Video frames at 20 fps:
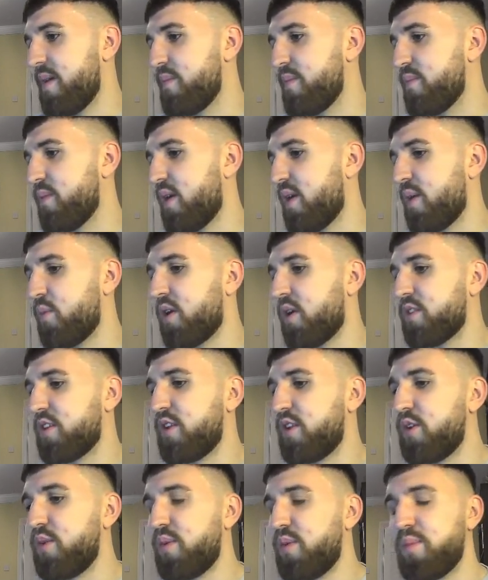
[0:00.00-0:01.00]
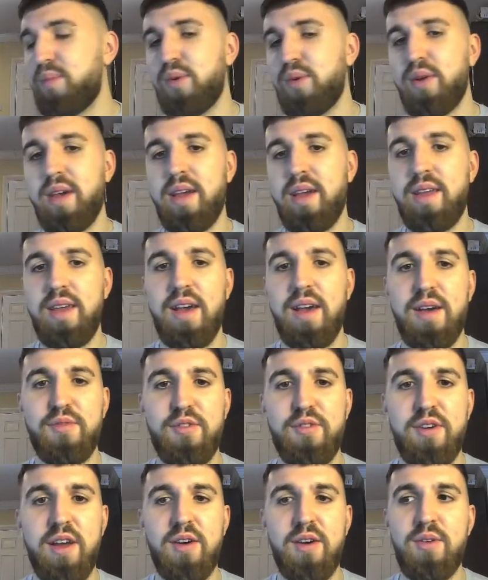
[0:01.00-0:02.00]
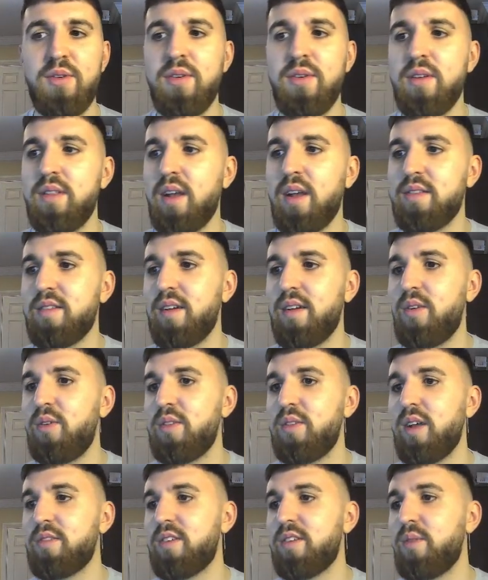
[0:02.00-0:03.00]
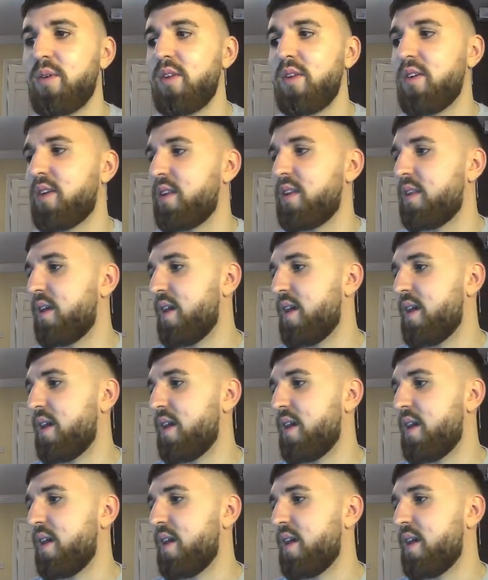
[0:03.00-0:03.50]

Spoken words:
on what to do, but for now that's how we're looking.